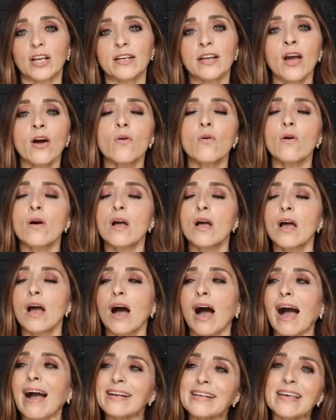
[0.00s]
Now,
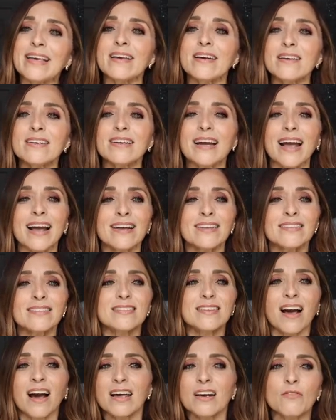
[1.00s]
IKEA has
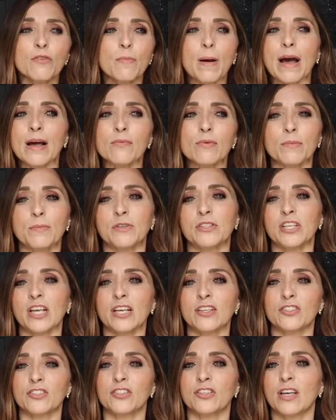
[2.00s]
kind of a bad
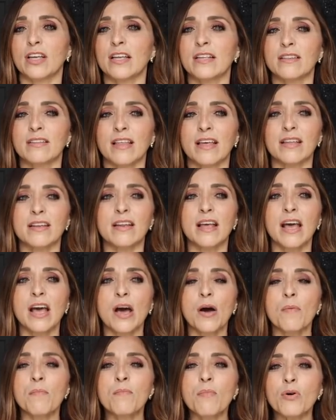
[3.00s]
reputation in that
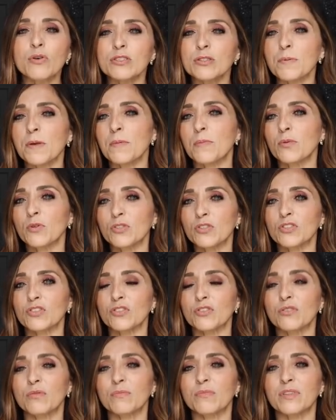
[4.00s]
most people
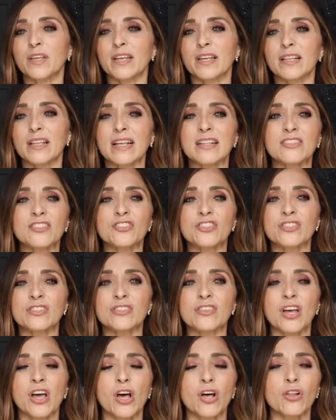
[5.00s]
assume that it's
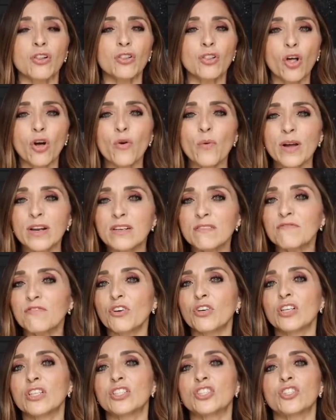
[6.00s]
just low-end
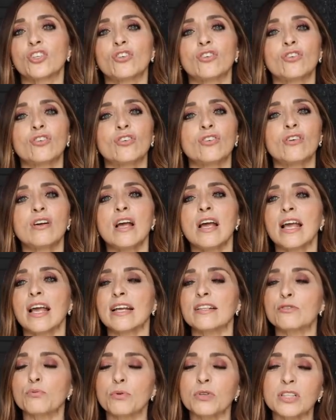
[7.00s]
furniture,
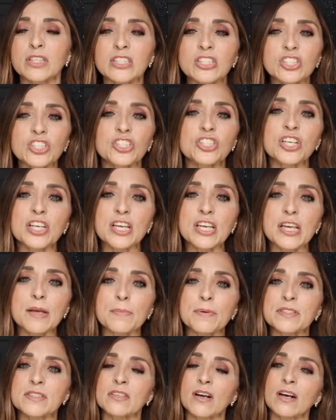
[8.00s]
it's really
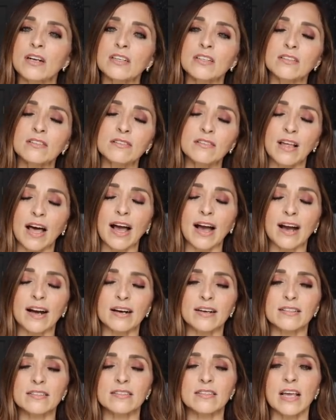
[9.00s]
cheap, it's not gonna
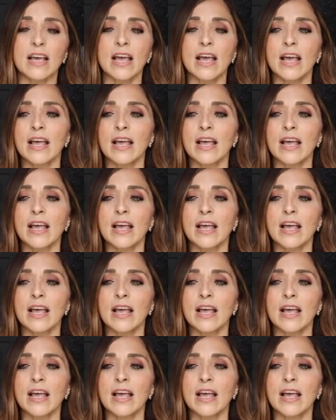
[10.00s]
last.